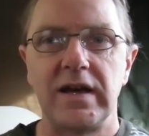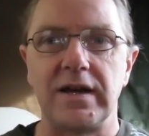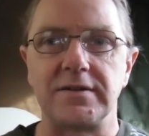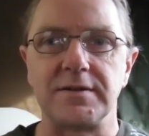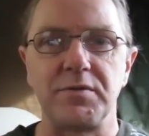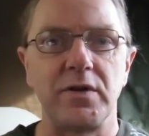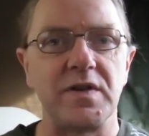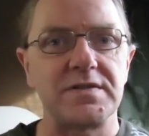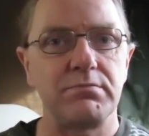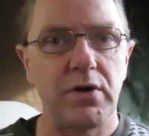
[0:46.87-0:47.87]
and to be
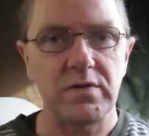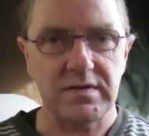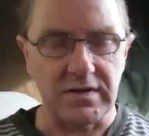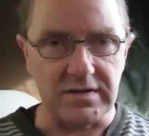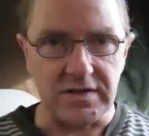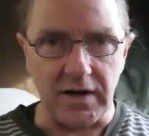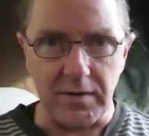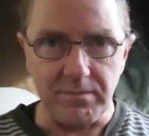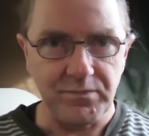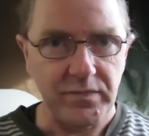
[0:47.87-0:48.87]
honest, most of the
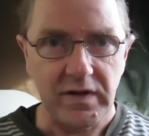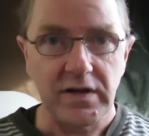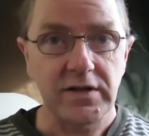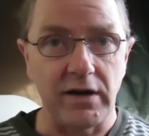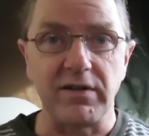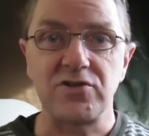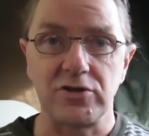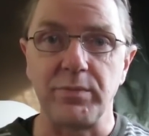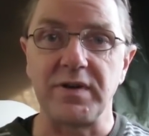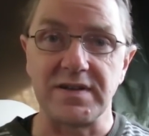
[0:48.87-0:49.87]
time going
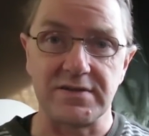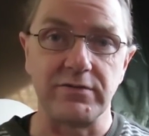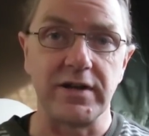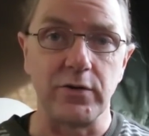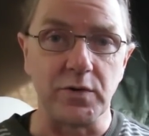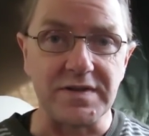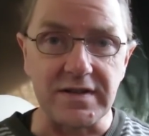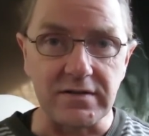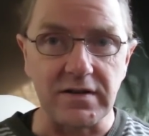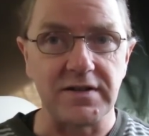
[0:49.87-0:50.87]
shopping is a real
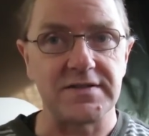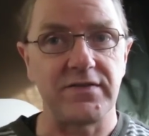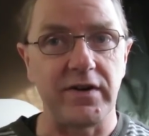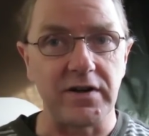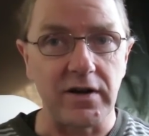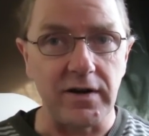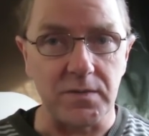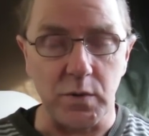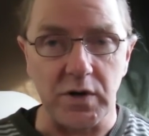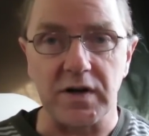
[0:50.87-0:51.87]
ordeal and it's very
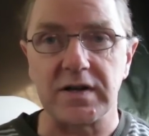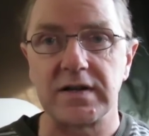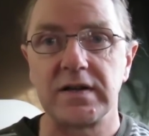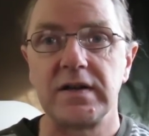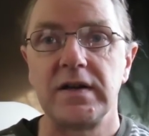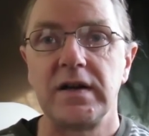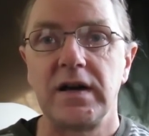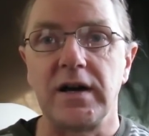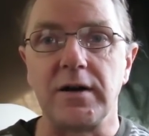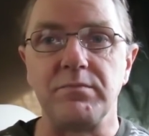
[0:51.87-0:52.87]
hard work.
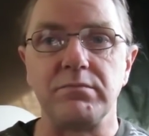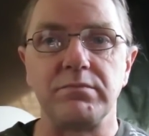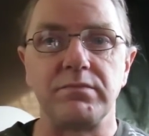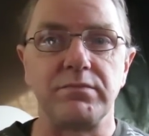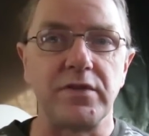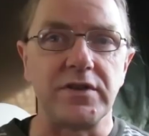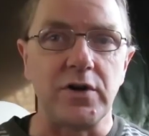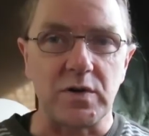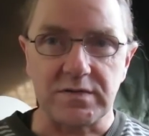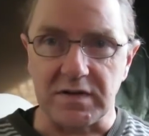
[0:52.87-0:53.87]
The
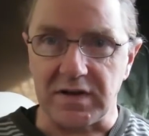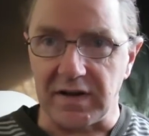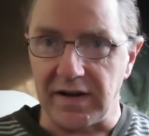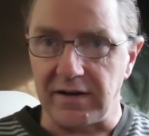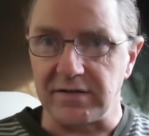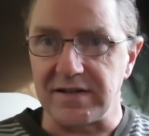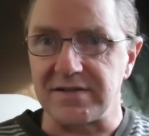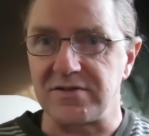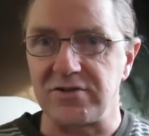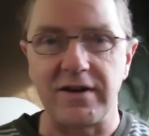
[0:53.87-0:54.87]
Oxford Canal
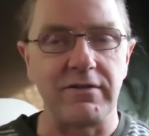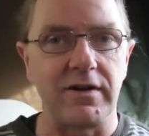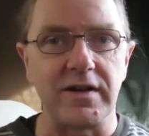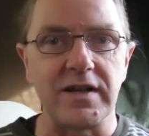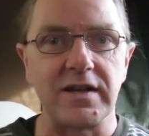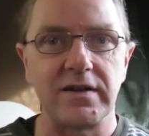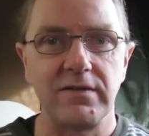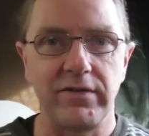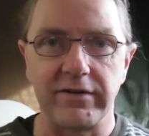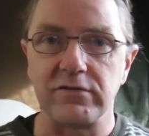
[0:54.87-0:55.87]
is generally
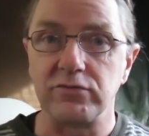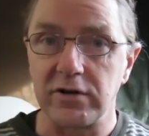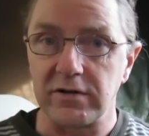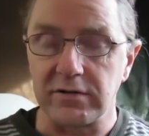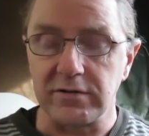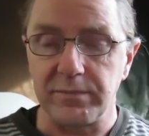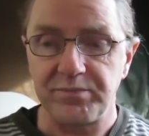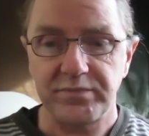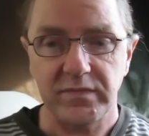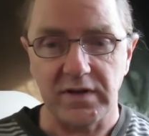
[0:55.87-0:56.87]
very rural,
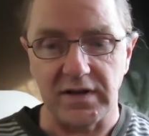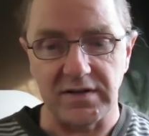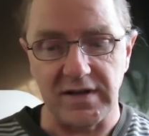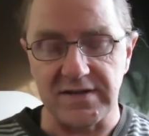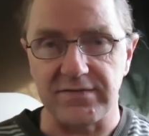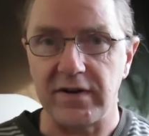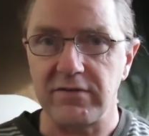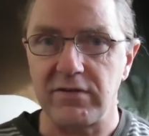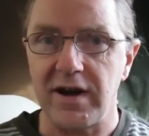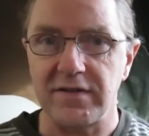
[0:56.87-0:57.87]
and it's
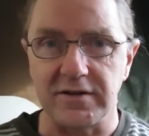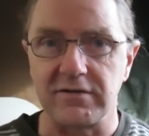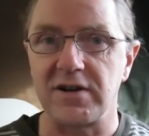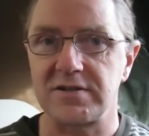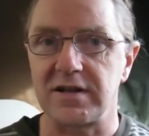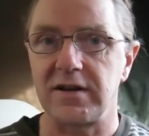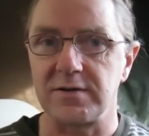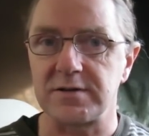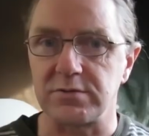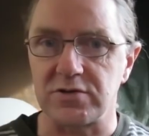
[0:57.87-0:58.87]
very rare that you're actually
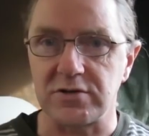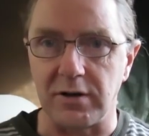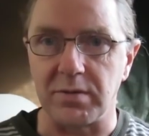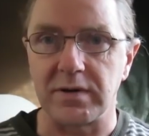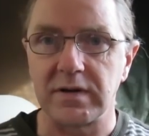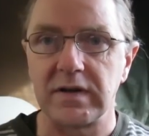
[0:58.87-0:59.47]
close to a shop.